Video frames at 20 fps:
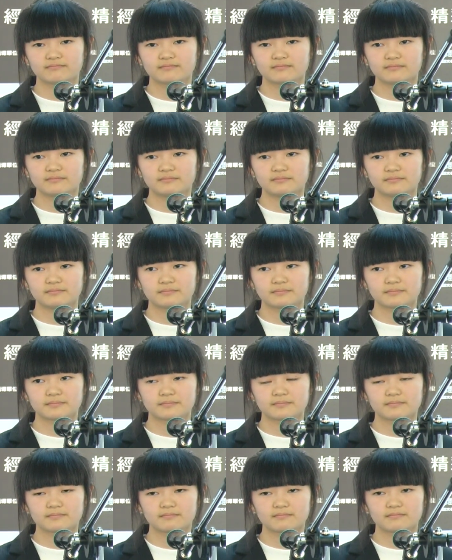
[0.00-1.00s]

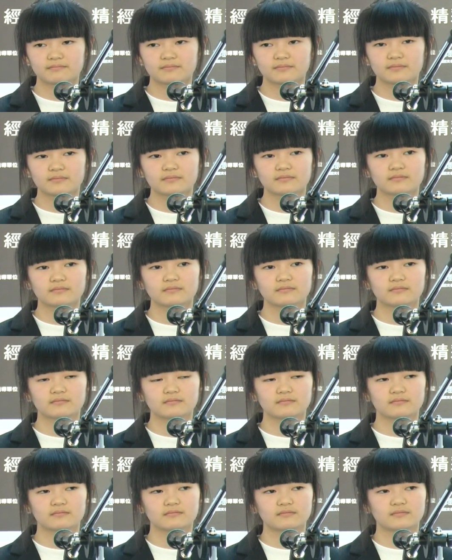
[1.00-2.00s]
No one is speaking in this clip.